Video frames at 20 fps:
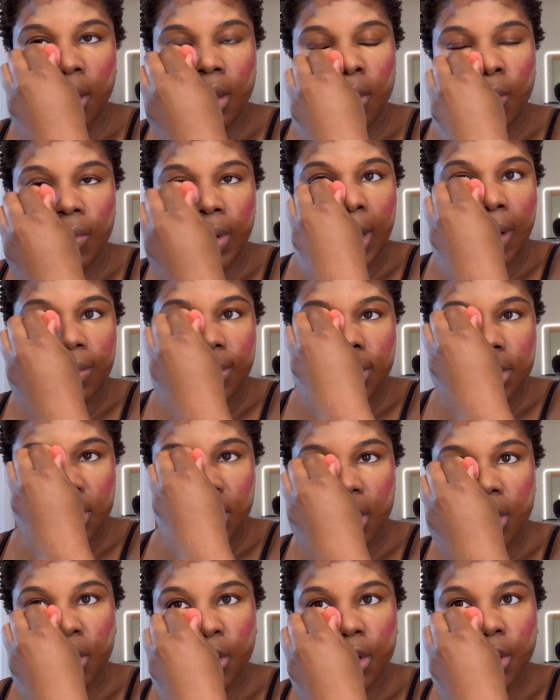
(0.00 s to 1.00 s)
when I was
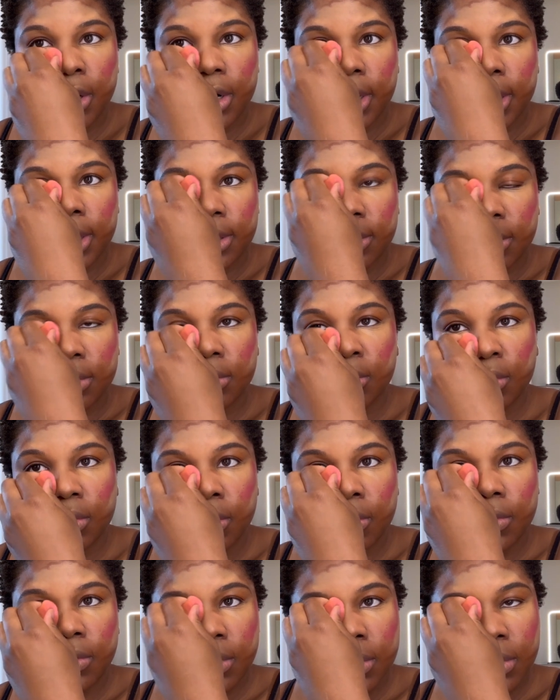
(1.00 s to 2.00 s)
younger, and
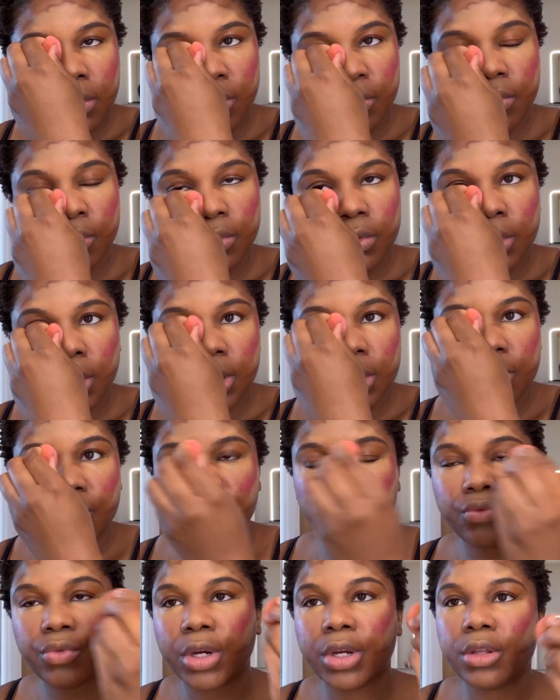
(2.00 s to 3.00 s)
just
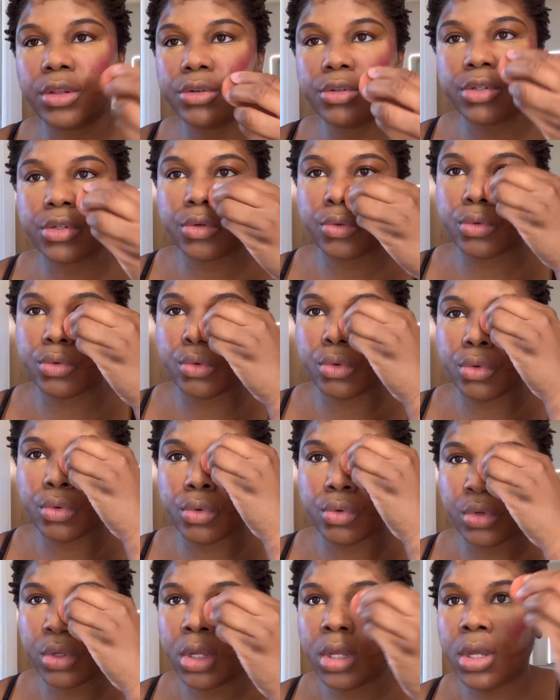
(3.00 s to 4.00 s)
regular
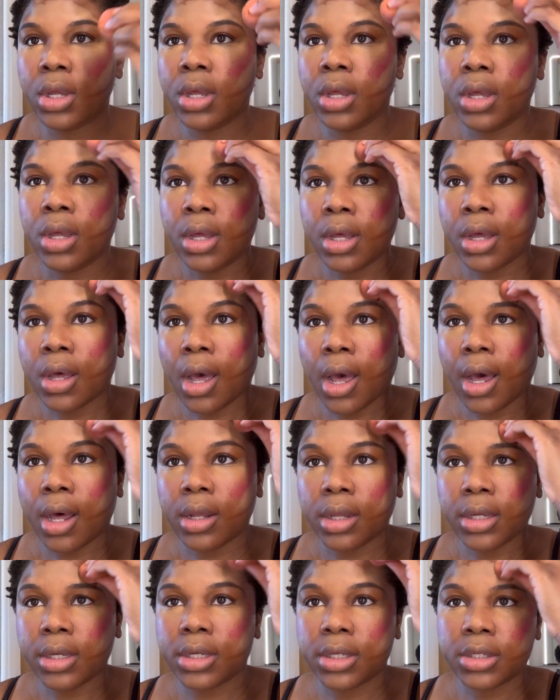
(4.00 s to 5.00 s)
school,
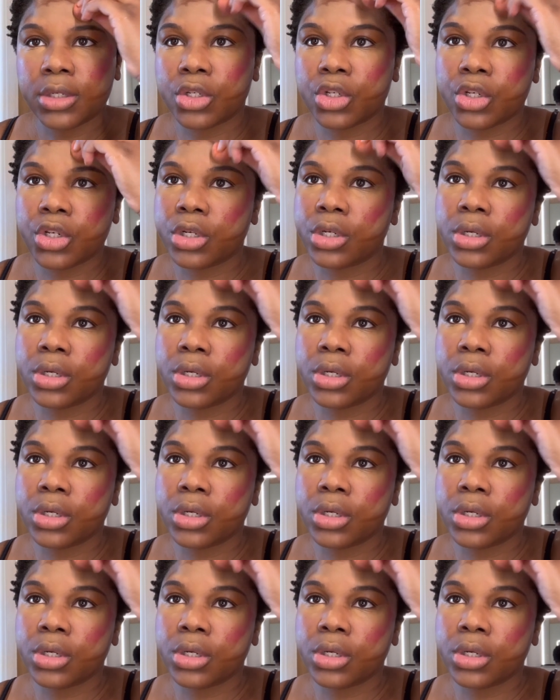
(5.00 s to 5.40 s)
college,